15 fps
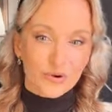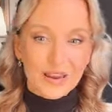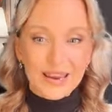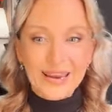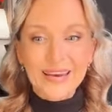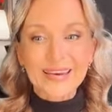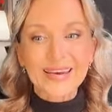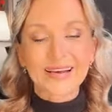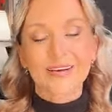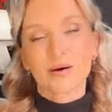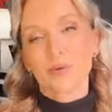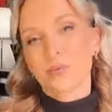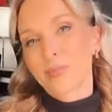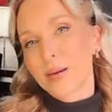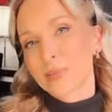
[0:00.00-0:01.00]
green,
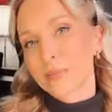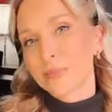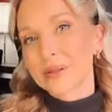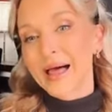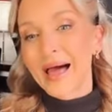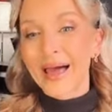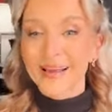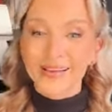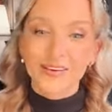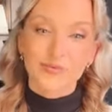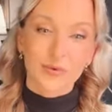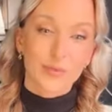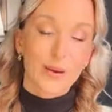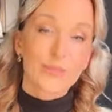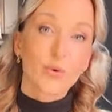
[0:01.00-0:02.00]
might be black,
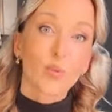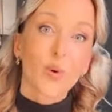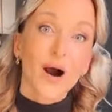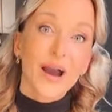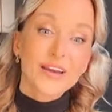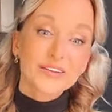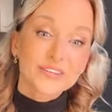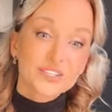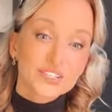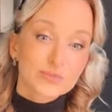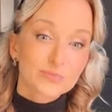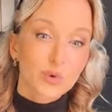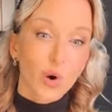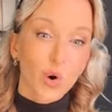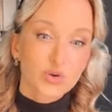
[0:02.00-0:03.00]
there might be white
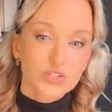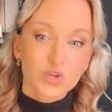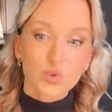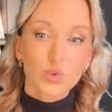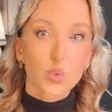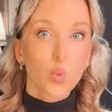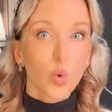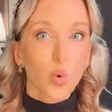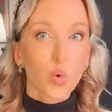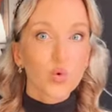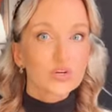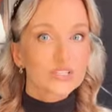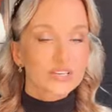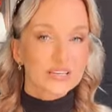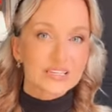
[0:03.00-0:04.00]
spots on the
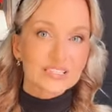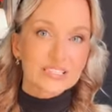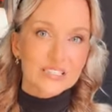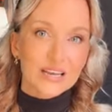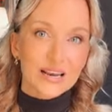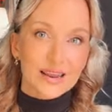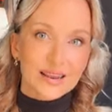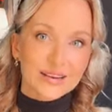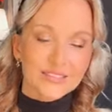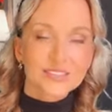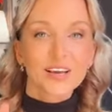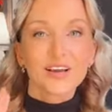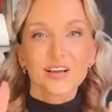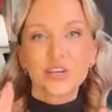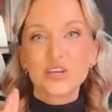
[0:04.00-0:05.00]
walls and the
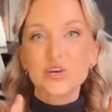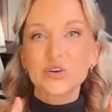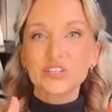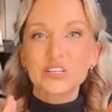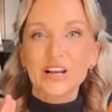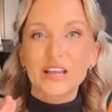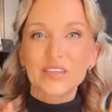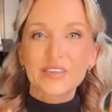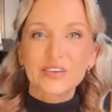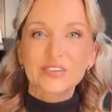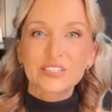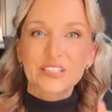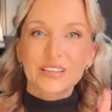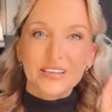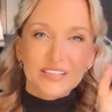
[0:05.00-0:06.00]
ceilings. Usually
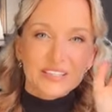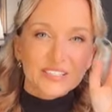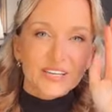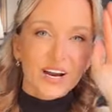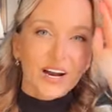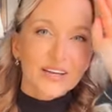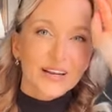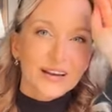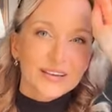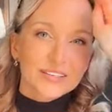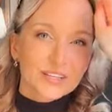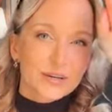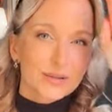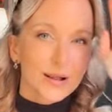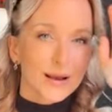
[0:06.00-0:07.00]
you see this tiny
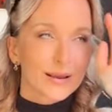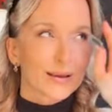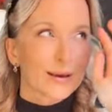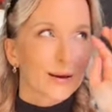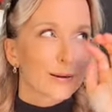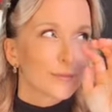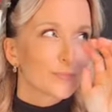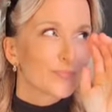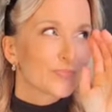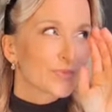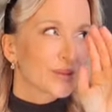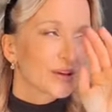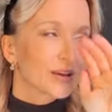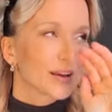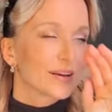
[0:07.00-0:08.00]
little like
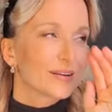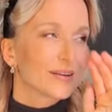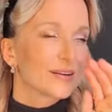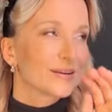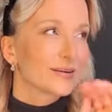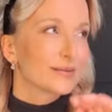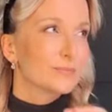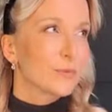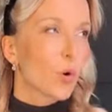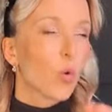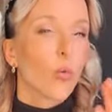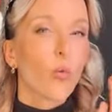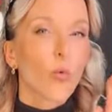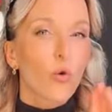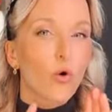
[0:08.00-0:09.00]

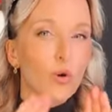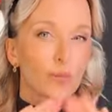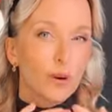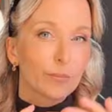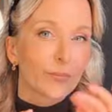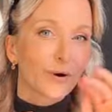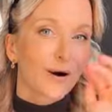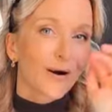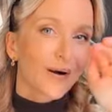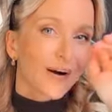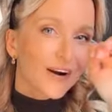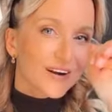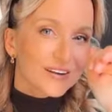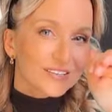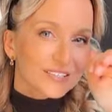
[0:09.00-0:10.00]
warmer
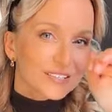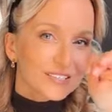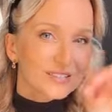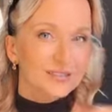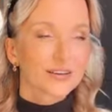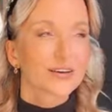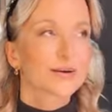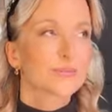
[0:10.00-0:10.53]
parts